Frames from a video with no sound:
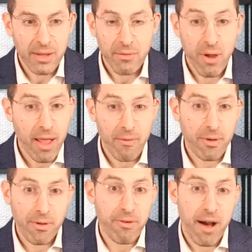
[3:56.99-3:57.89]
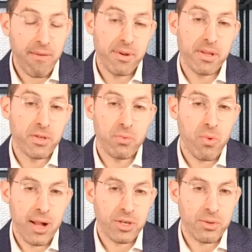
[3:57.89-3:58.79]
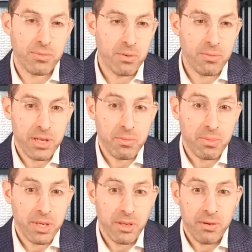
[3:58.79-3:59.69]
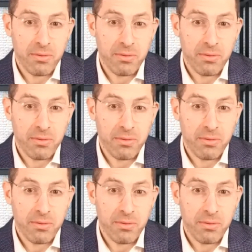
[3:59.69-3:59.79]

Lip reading: for every 5 minutes you watch them, there must be